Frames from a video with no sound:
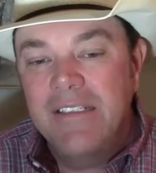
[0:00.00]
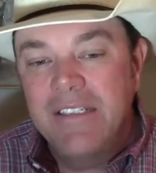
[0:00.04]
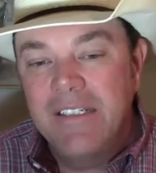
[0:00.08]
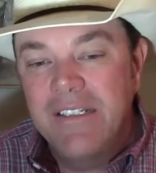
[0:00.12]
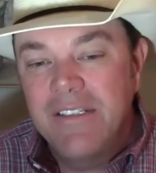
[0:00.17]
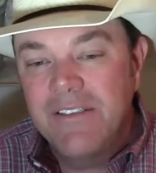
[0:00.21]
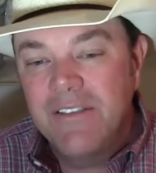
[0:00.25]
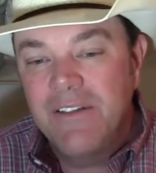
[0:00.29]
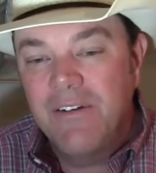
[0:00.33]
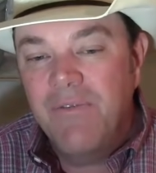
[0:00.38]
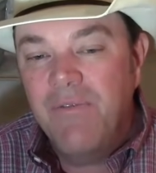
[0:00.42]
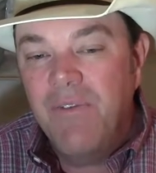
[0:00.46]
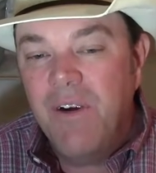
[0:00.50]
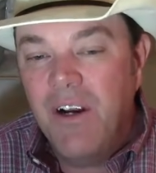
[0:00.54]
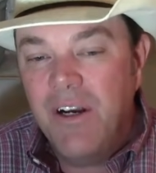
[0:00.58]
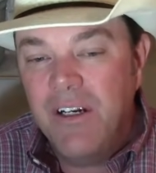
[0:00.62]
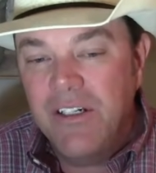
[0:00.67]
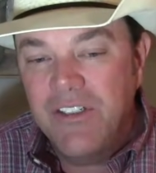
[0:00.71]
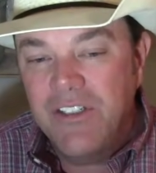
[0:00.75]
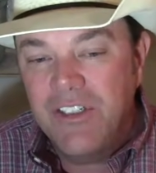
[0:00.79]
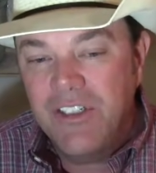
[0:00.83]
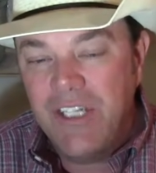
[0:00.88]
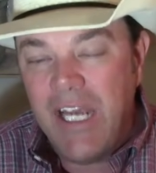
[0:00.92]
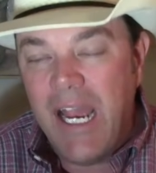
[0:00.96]
because they're very
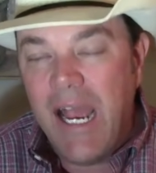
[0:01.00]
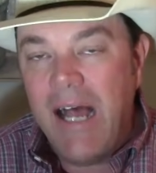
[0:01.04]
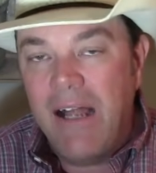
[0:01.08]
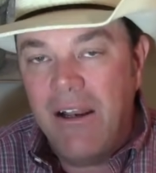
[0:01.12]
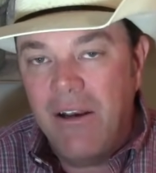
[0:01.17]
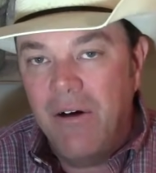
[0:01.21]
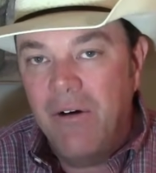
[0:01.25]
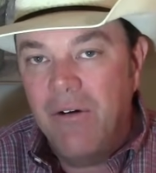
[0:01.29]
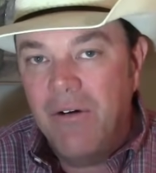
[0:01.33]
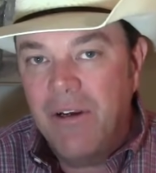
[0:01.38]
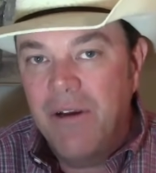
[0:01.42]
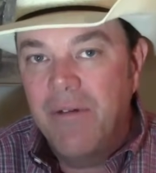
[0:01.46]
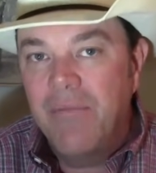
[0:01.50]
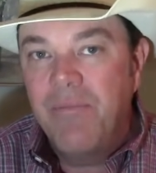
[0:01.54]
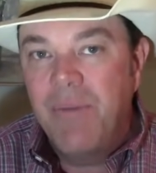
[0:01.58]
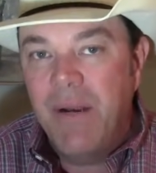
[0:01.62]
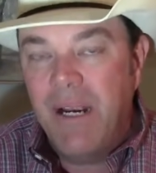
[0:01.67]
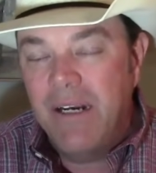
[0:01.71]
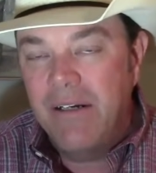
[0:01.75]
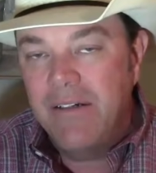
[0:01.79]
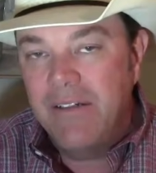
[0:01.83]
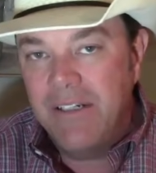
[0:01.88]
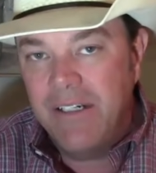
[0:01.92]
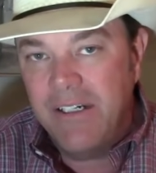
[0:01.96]
shallow
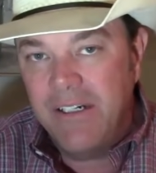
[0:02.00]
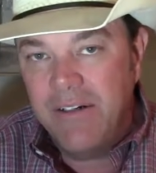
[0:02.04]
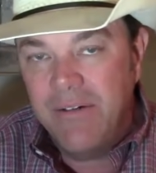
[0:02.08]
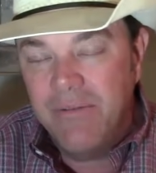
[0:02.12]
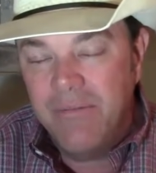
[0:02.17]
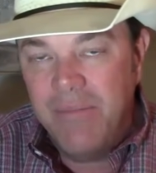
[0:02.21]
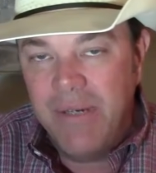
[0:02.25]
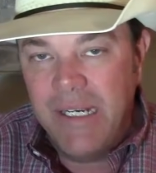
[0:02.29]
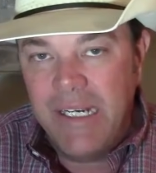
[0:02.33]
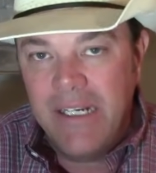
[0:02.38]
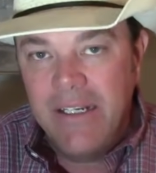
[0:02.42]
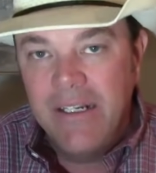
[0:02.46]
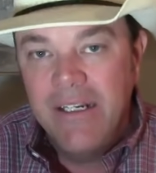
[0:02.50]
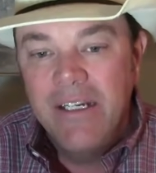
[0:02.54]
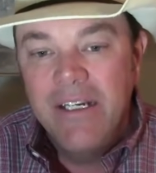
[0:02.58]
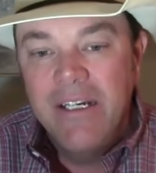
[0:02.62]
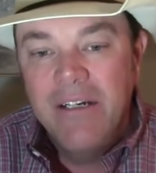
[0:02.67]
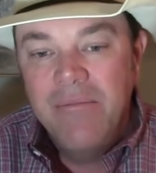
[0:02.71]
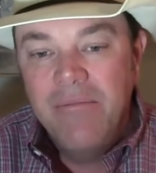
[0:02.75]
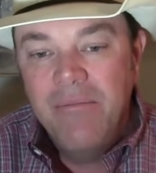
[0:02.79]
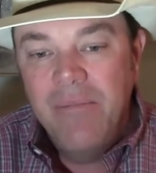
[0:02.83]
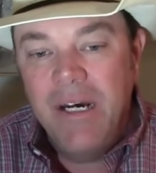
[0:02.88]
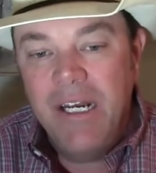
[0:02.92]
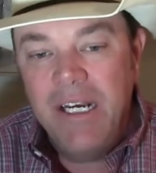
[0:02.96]
compared to your big
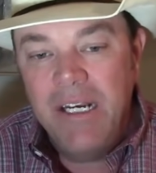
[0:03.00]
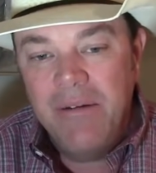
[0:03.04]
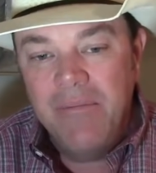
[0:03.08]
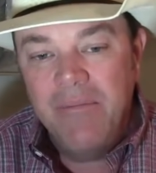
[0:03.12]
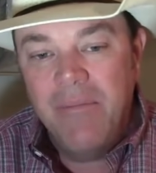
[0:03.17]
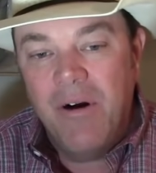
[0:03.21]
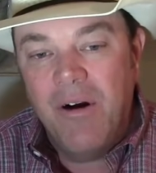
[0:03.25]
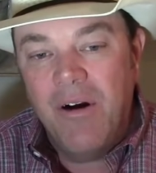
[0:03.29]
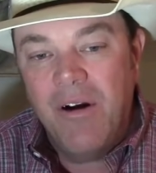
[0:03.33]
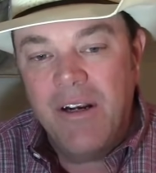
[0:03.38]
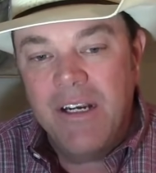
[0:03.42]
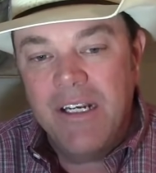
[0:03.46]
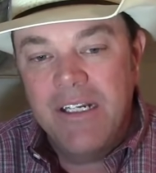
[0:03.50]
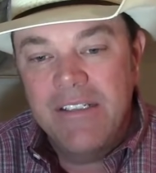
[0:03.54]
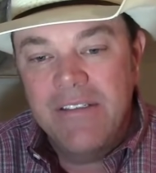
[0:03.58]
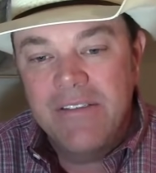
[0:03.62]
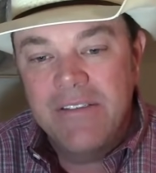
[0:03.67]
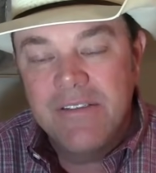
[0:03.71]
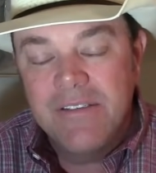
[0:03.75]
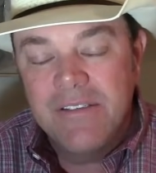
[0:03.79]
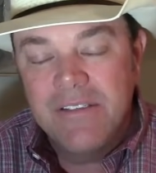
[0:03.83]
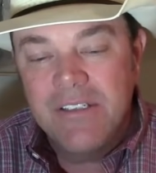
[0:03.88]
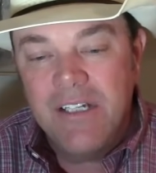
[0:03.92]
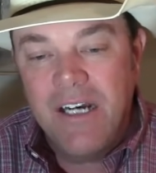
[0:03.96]
money markets
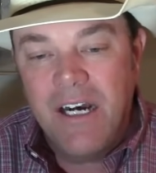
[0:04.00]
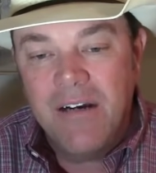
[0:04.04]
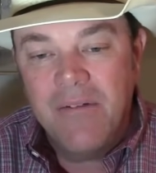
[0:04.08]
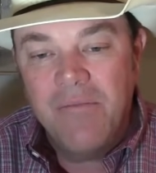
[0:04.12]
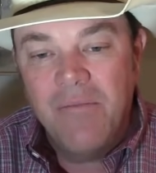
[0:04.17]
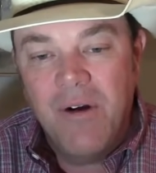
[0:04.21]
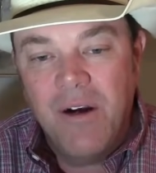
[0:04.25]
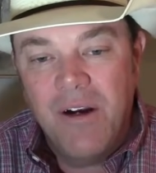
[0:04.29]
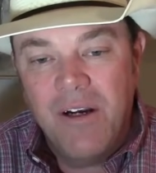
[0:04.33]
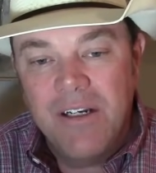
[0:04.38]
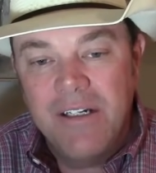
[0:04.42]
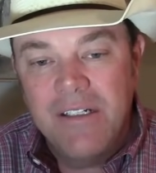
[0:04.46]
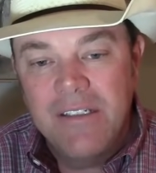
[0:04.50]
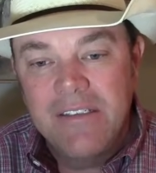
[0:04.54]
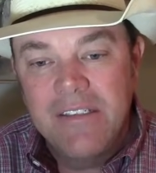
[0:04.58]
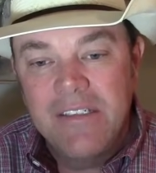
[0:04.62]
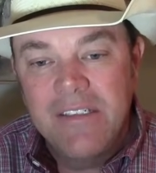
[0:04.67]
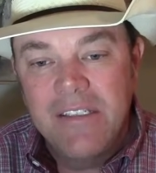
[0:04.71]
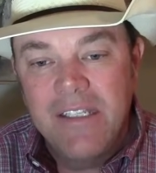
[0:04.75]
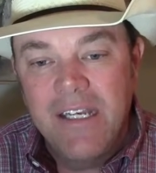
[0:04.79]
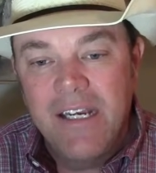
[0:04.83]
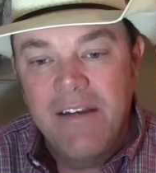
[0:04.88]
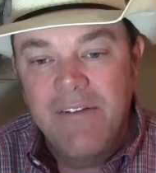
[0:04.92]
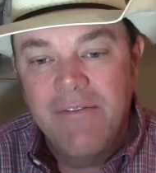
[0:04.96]
and stock markets
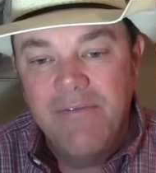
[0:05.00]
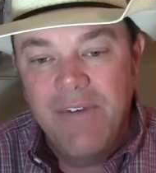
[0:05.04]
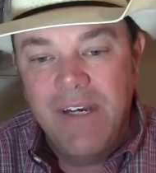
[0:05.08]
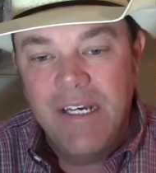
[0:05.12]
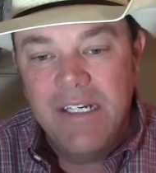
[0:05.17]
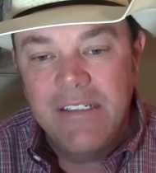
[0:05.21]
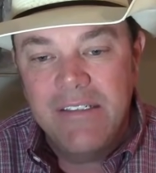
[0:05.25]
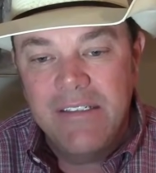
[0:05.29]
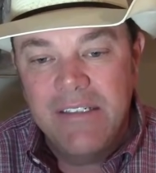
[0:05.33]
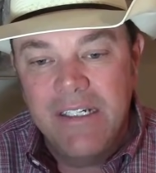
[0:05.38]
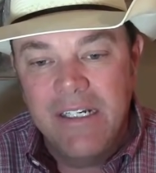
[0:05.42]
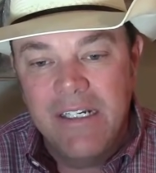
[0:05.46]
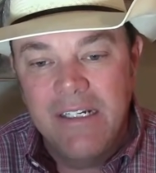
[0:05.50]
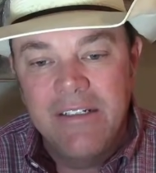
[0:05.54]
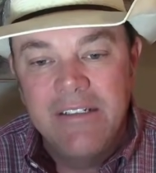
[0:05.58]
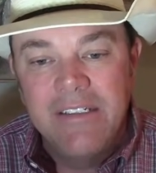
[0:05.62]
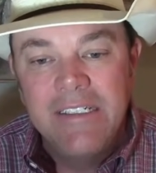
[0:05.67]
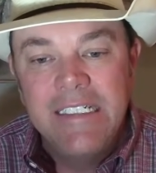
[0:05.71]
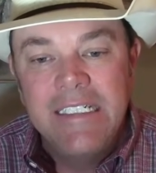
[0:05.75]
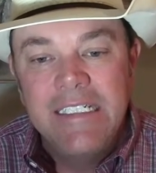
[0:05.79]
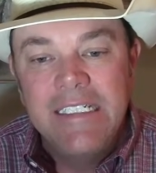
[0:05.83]
that they invest in.